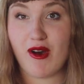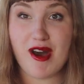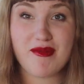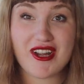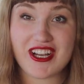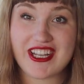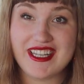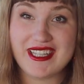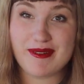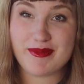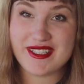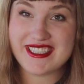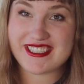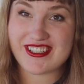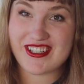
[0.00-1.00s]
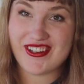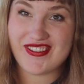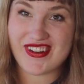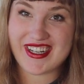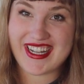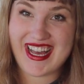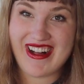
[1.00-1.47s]
So I'm not getting the blizzard
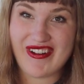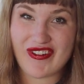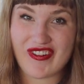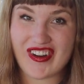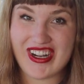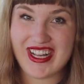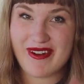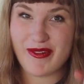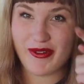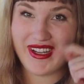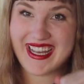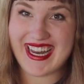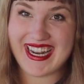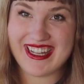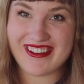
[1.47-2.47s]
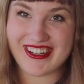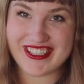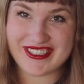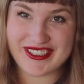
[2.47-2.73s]
over in California, but we got other